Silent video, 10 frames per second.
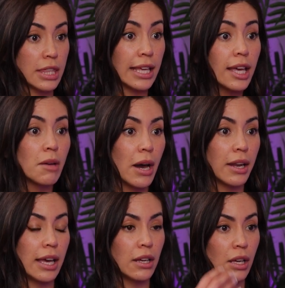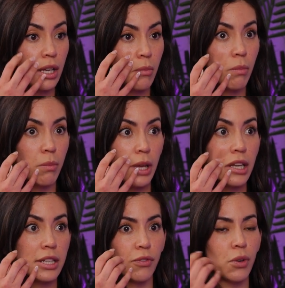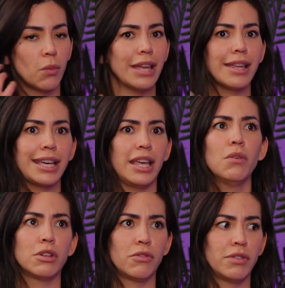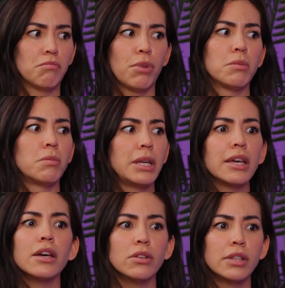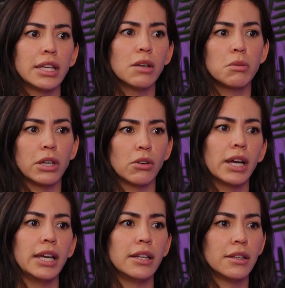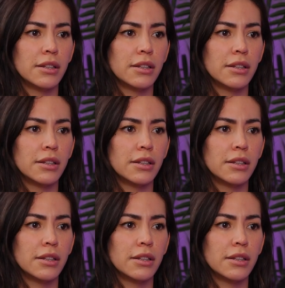thinking about it in a different way, like he would have probably killed. Like he would have been great.